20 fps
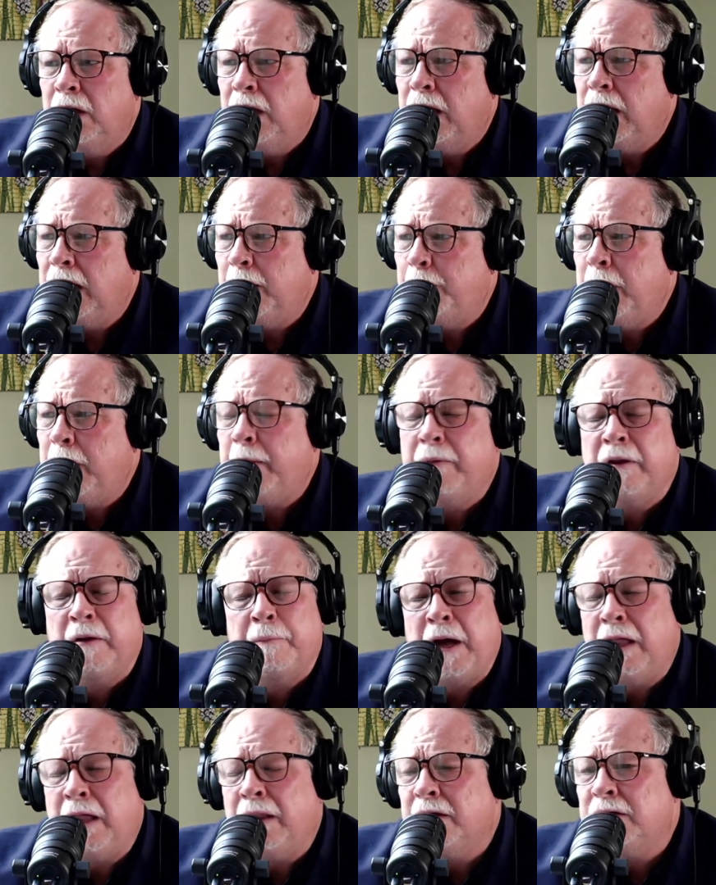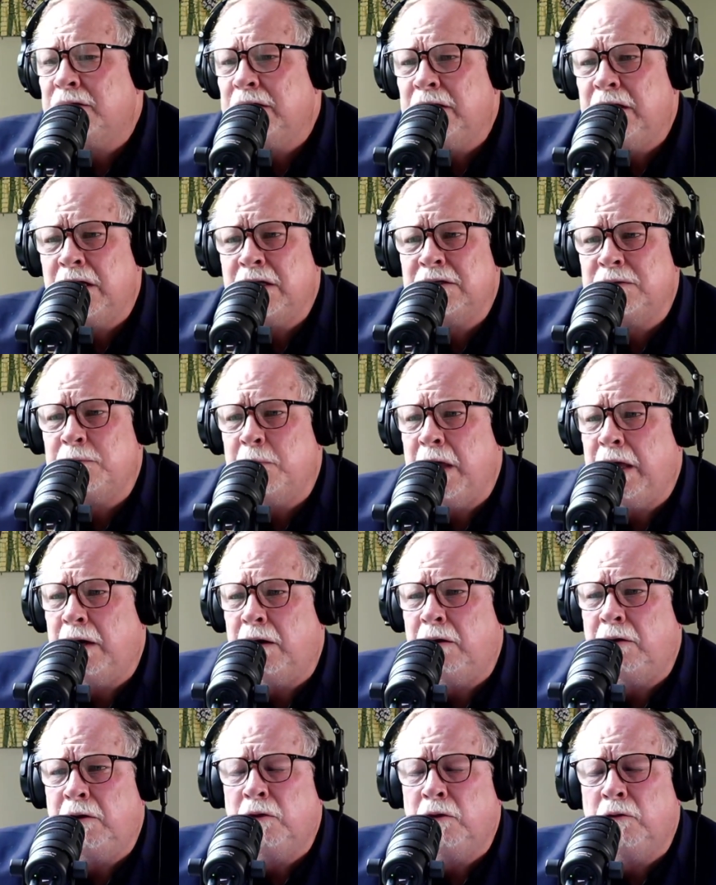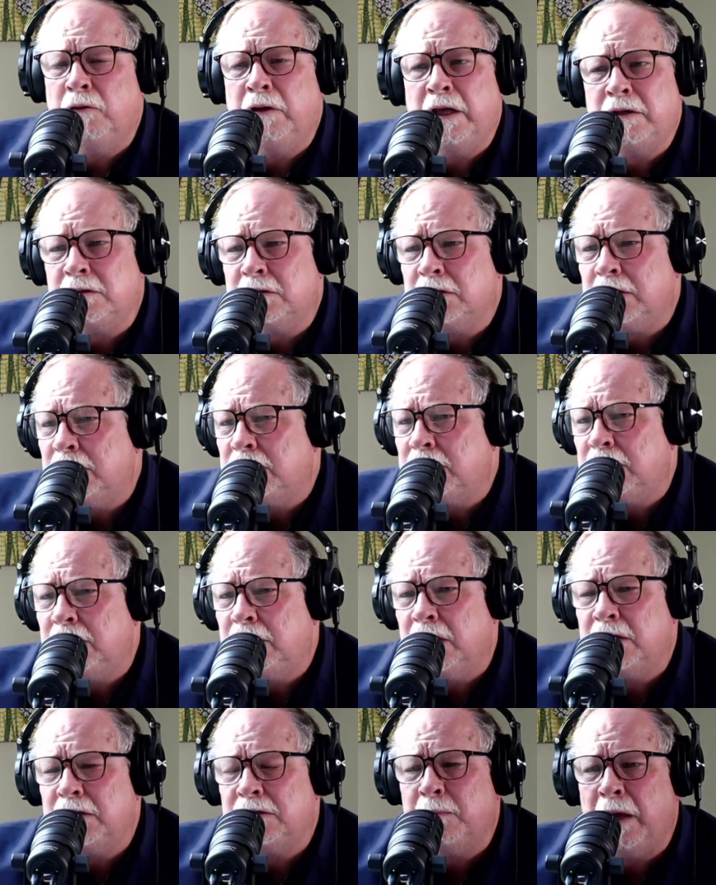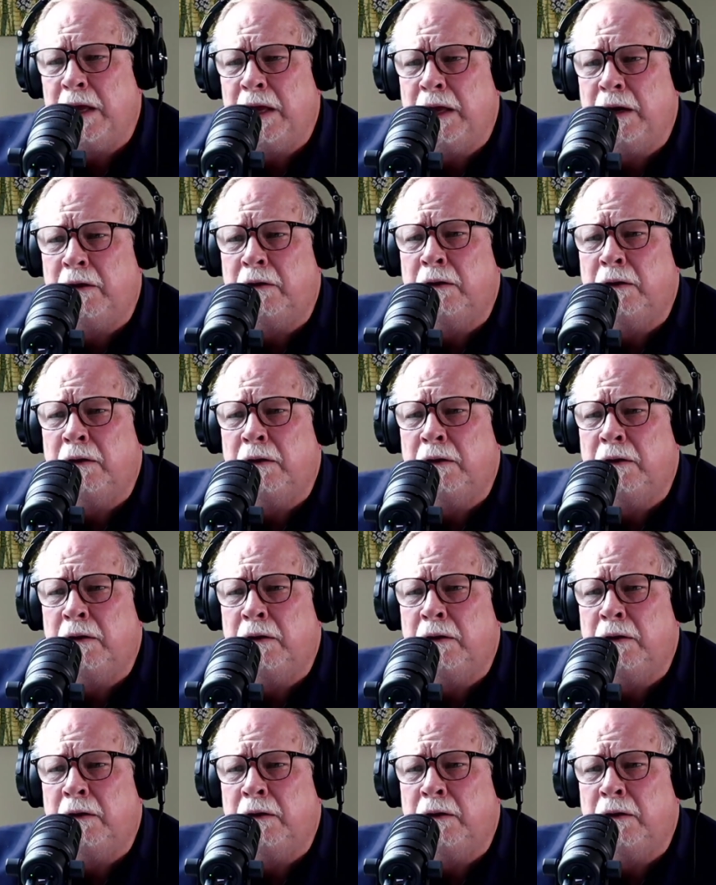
Public policy does matter. Legislation does matter.